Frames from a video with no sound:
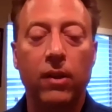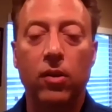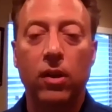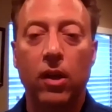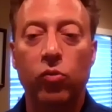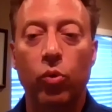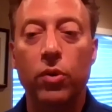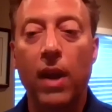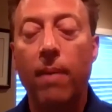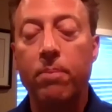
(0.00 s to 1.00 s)
the kids will
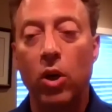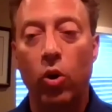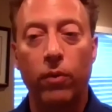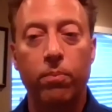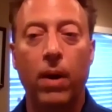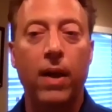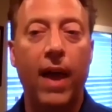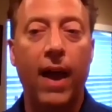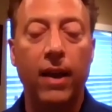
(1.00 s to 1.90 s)
not be hurt by that.